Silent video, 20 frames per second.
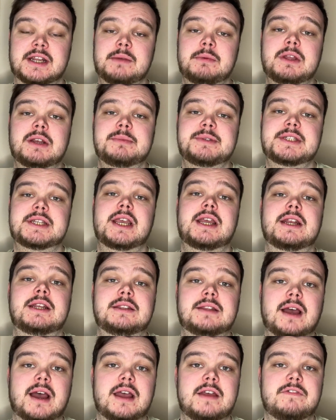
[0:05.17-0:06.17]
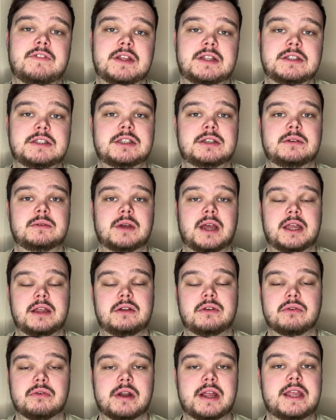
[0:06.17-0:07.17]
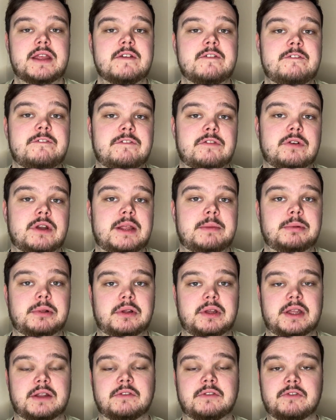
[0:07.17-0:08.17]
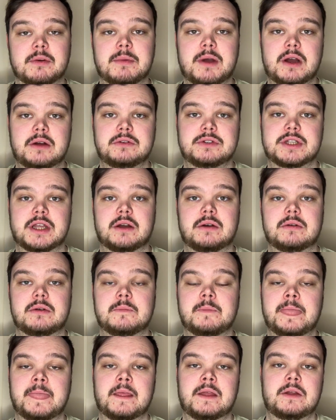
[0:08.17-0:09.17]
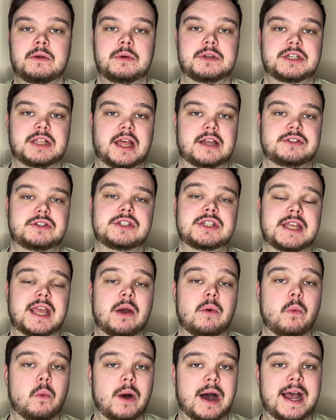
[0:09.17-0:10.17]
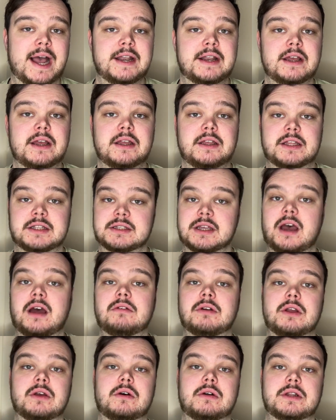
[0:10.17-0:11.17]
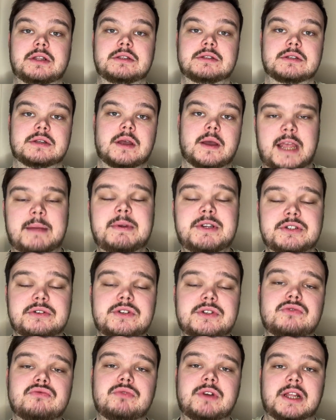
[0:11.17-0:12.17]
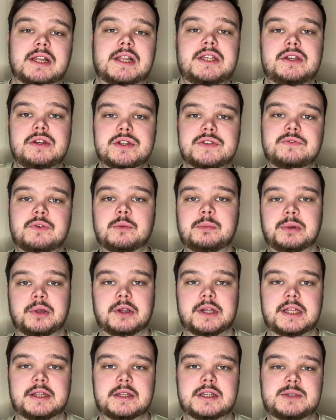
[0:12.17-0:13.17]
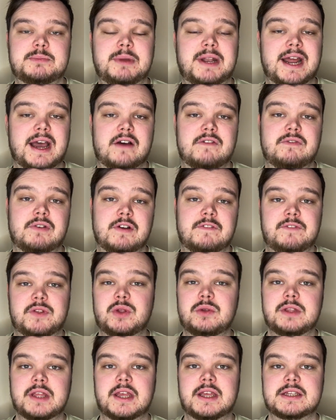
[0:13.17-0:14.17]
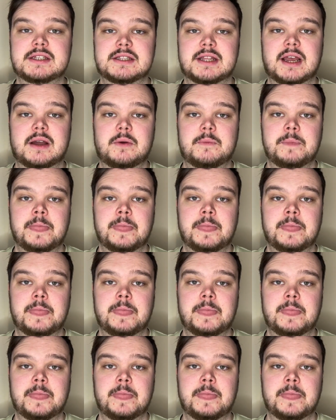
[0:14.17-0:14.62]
we're going to be taking a dive into a great free plugin from Ozone, which allows you to get wider guitar recordings. Imager is a really useful plugin that's been out for a few years now.